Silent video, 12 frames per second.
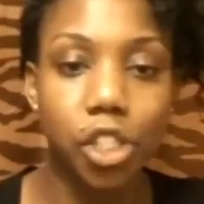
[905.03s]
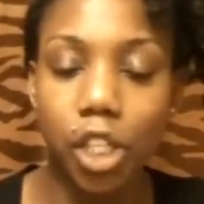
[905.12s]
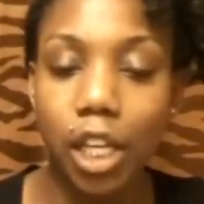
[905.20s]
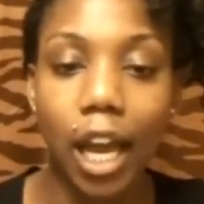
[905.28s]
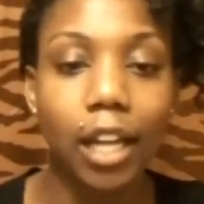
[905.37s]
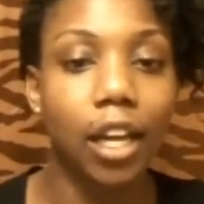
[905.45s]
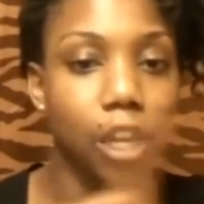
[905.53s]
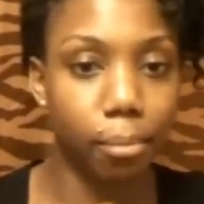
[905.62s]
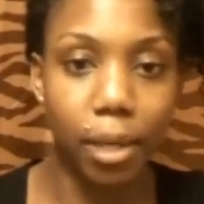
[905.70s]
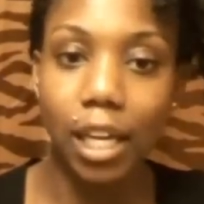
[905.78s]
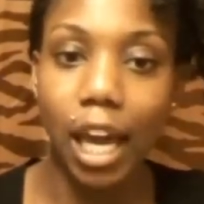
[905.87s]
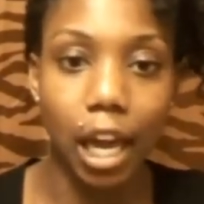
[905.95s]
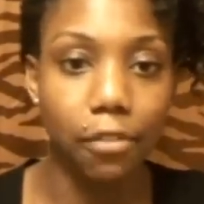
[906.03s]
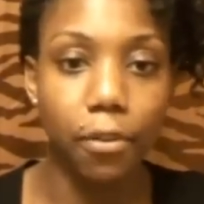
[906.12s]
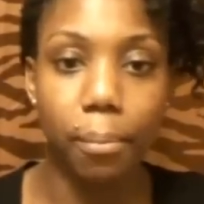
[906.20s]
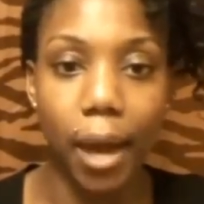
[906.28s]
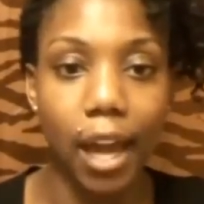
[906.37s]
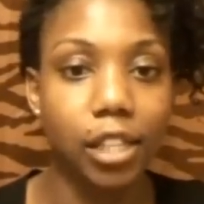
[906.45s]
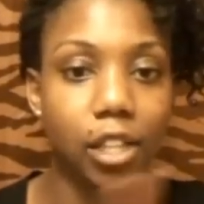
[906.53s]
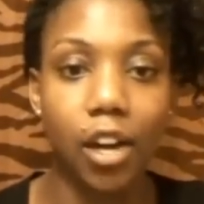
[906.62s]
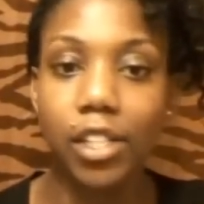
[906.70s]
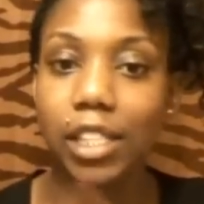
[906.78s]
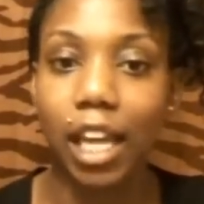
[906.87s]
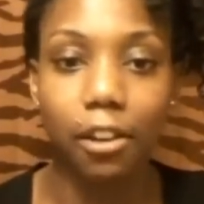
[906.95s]
because she gay, let her be gay for pay. As
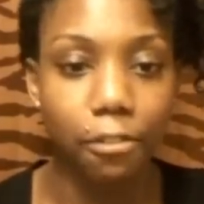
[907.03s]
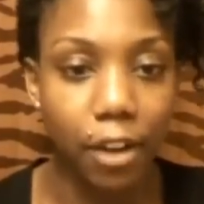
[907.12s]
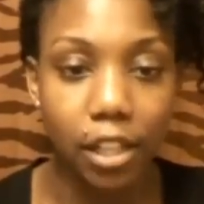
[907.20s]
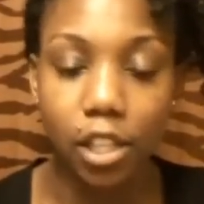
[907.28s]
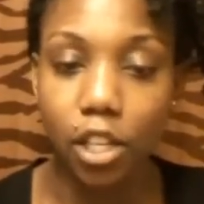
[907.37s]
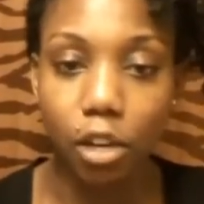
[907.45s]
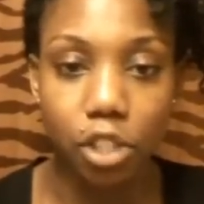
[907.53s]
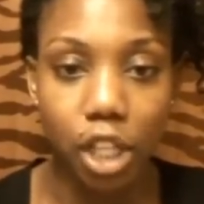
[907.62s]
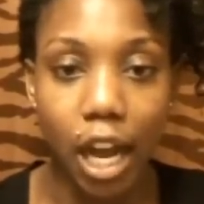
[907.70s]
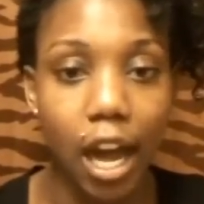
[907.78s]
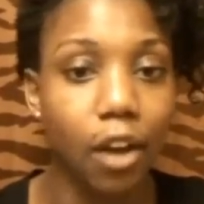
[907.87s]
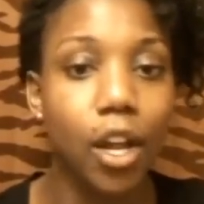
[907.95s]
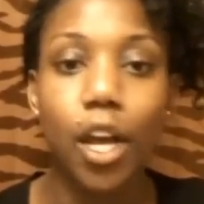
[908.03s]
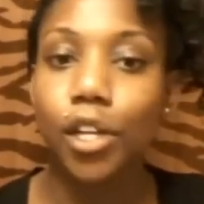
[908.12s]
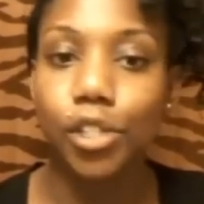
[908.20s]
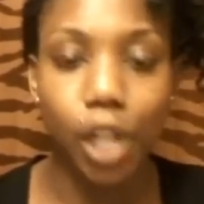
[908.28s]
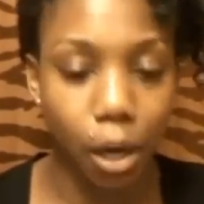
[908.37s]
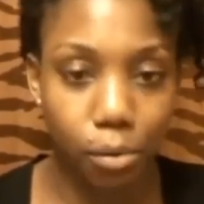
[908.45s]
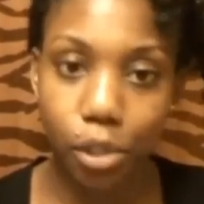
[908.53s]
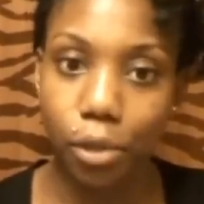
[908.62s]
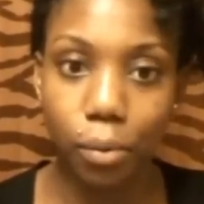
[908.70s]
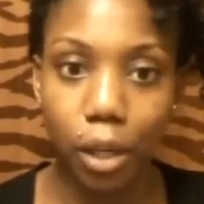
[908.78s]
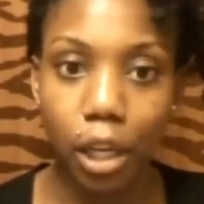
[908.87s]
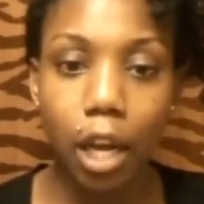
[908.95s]
long as it ain't affecting your child, don't
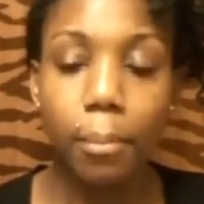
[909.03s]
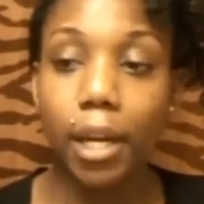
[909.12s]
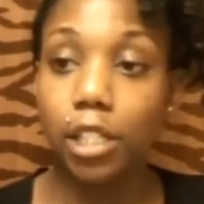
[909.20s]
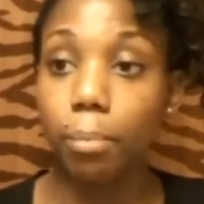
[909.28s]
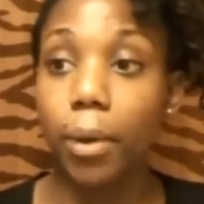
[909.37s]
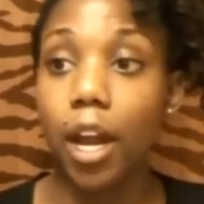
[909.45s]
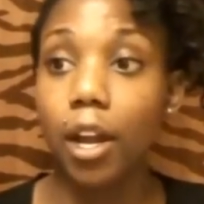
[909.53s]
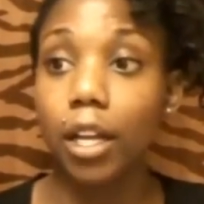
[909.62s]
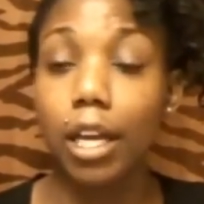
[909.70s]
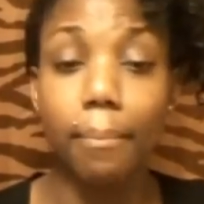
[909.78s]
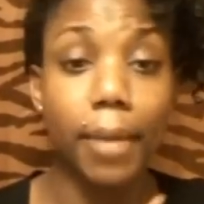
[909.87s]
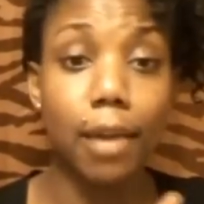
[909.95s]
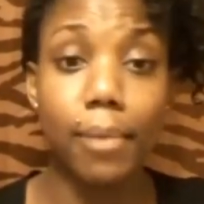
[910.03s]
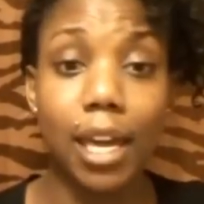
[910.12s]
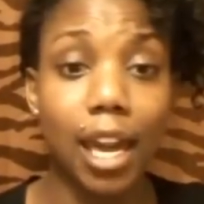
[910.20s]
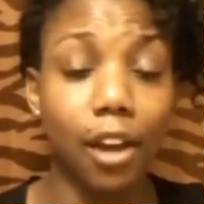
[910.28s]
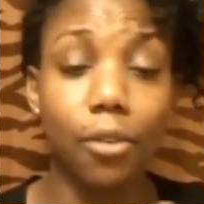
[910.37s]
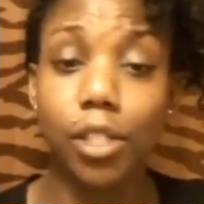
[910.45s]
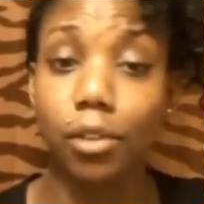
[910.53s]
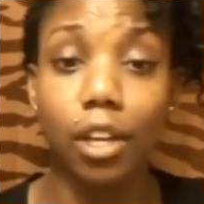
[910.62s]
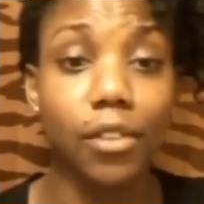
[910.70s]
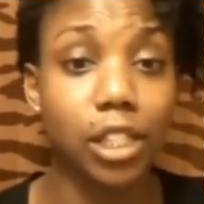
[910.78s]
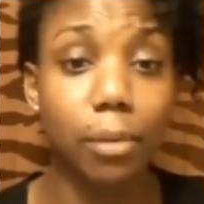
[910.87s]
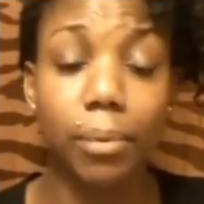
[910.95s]
do it. Because apparently Mimi and Chris
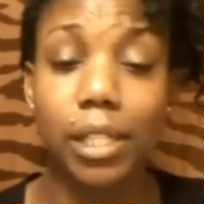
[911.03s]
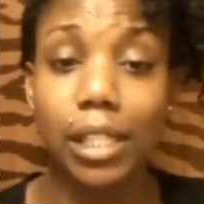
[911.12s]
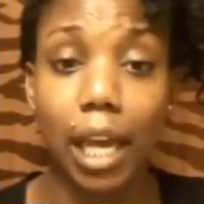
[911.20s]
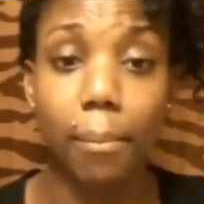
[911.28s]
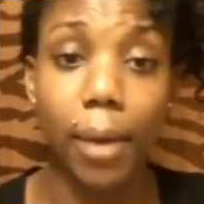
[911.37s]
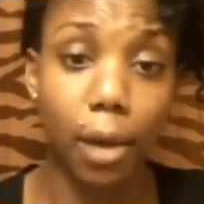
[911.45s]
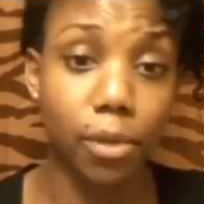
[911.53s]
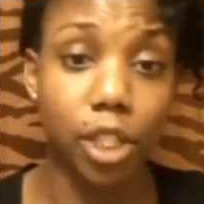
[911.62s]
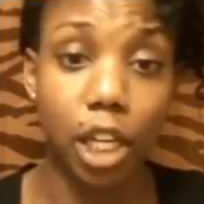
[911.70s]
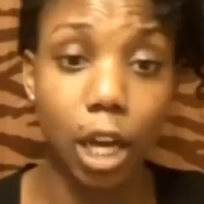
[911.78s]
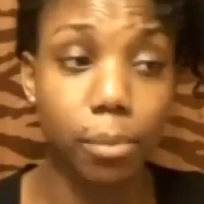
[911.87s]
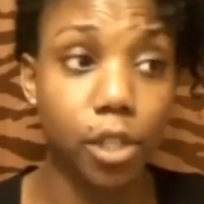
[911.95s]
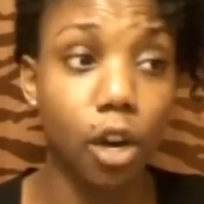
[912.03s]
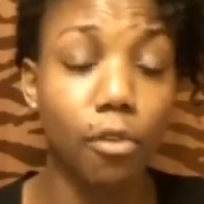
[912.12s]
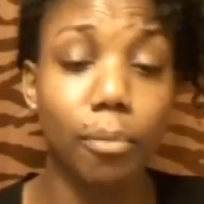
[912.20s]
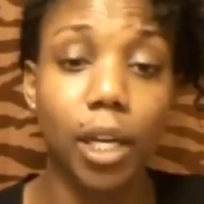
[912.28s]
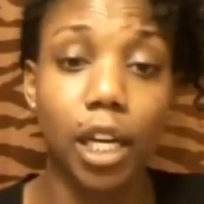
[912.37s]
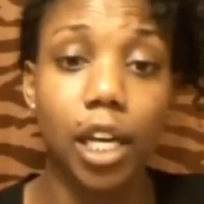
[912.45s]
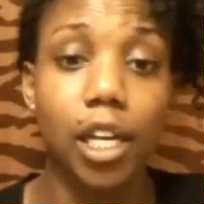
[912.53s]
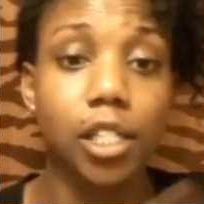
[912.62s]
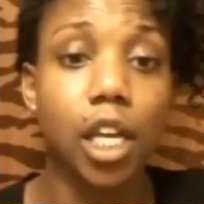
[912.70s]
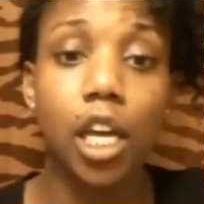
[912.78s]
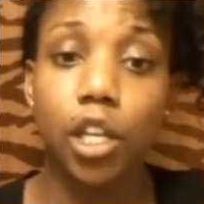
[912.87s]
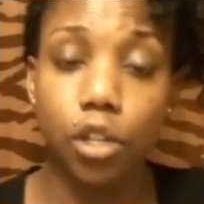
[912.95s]
don't even sleep in the same bed when she comes over
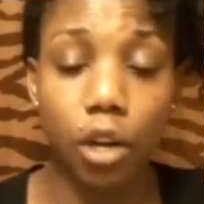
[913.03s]
because,